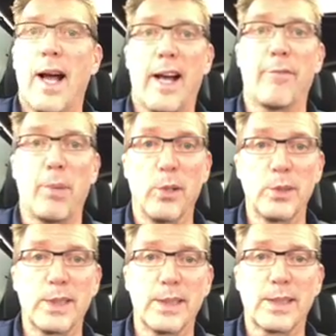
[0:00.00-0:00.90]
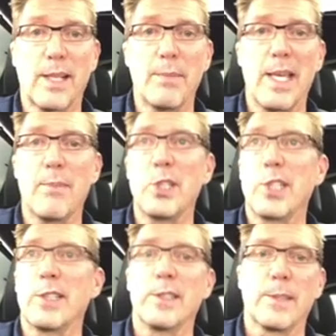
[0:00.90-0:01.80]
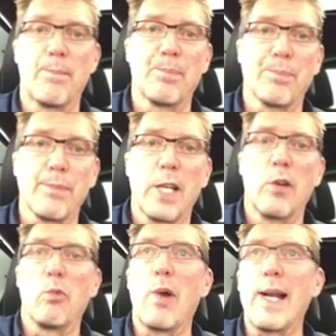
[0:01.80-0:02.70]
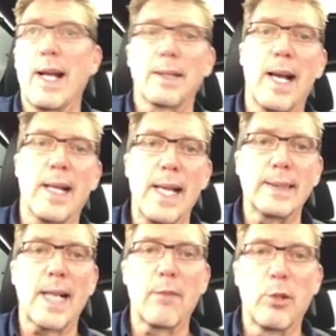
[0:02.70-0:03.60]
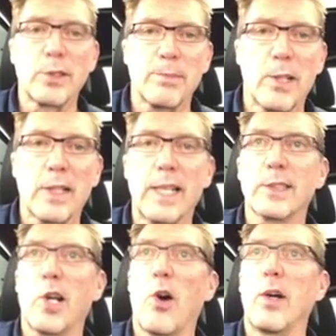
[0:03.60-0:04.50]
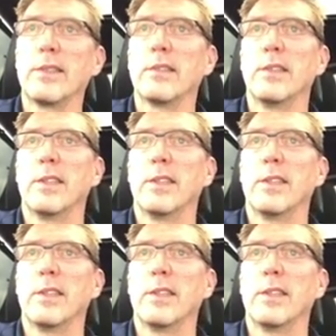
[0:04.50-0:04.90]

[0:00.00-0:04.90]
I've posted some images right online. Hey, Todd Rosenberg, how's it going?